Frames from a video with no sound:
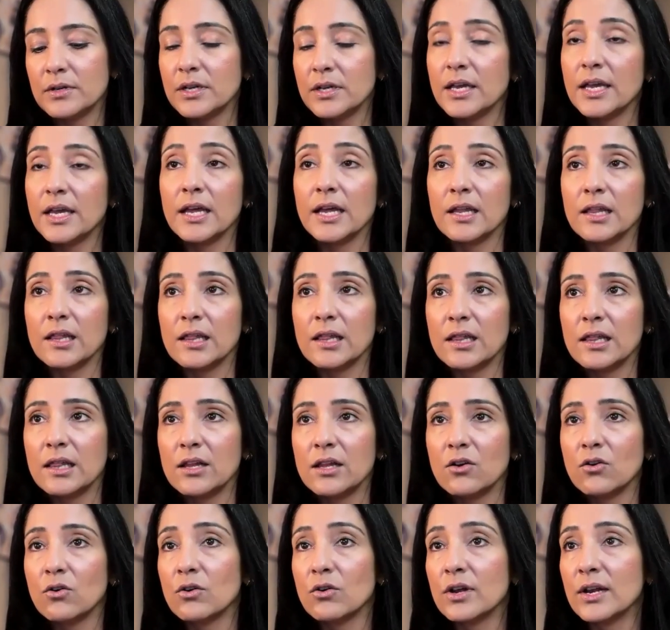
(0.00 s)
kill,
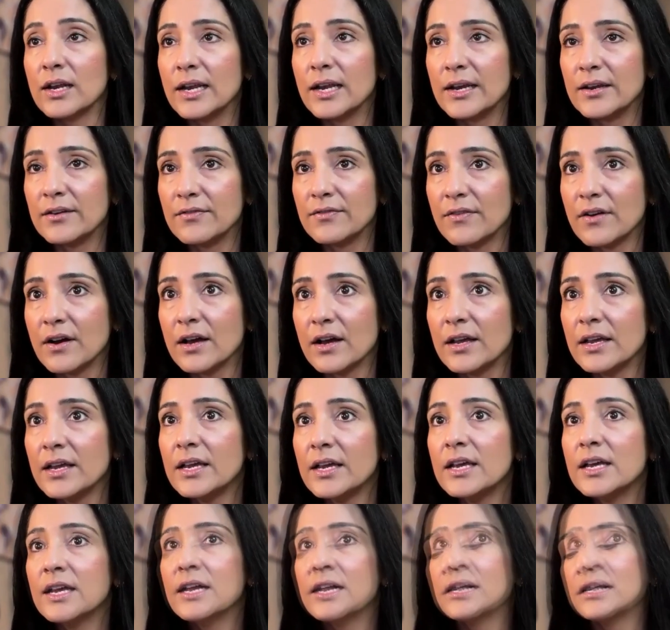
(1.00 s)
or clarify,
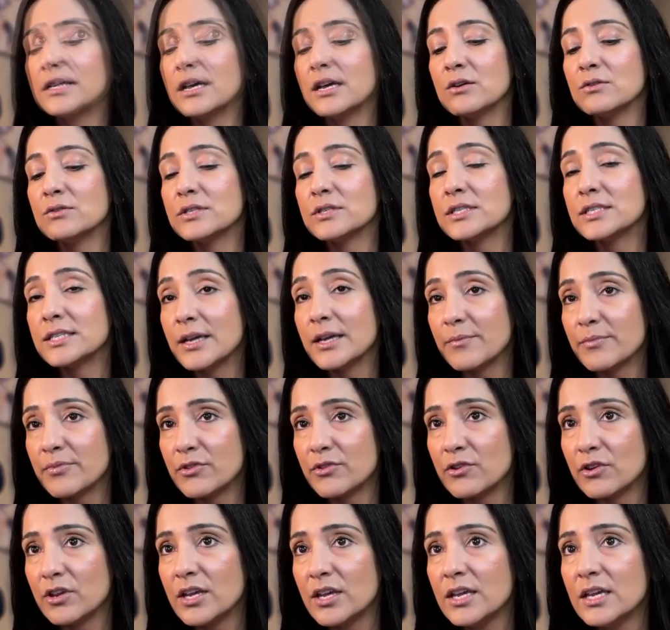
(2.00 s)
now step
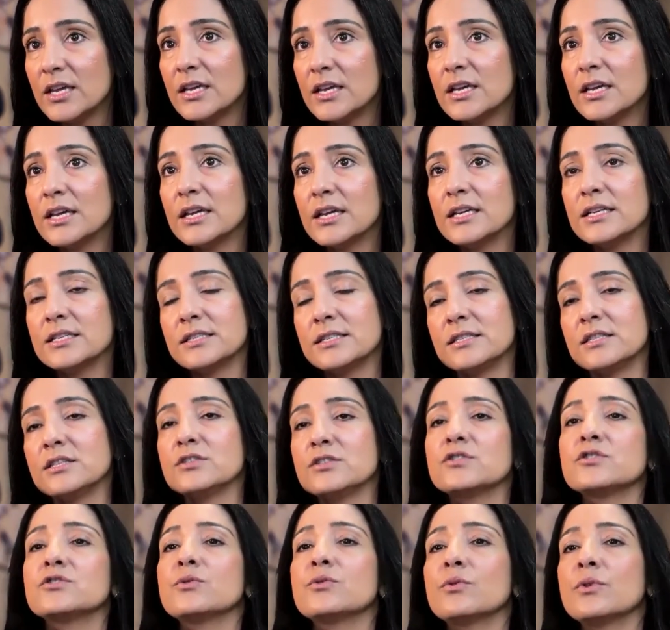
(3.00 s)
3 is the
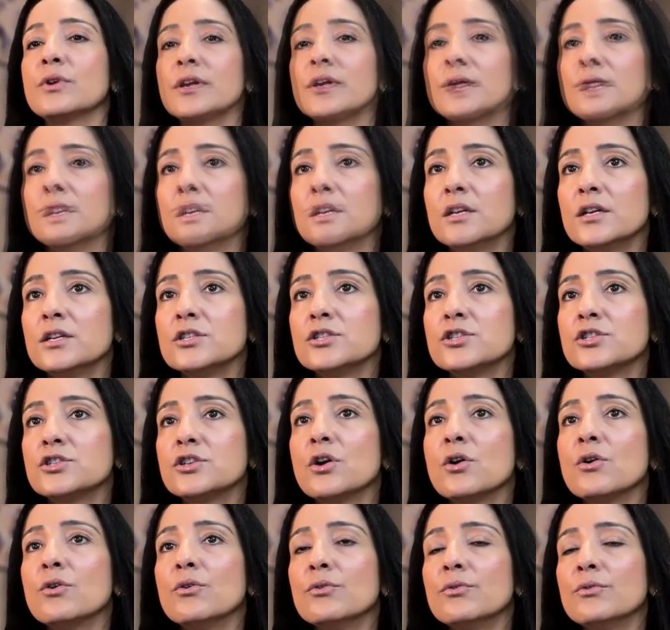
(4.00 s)
story.
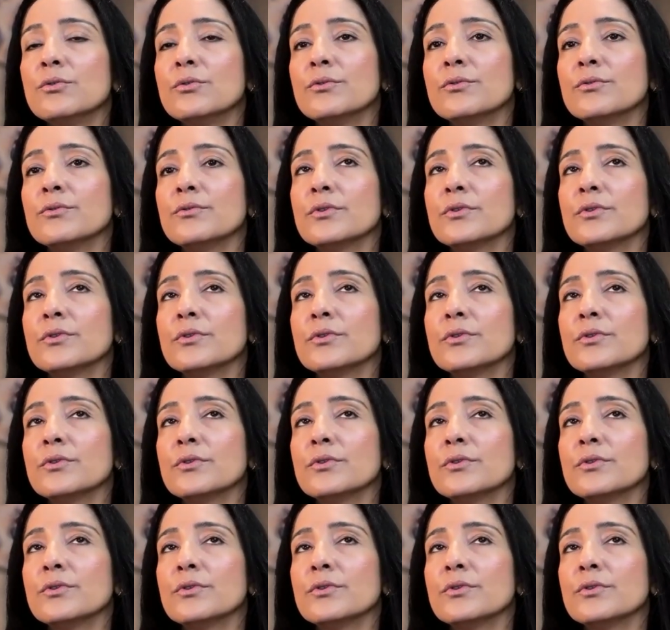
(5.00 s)
So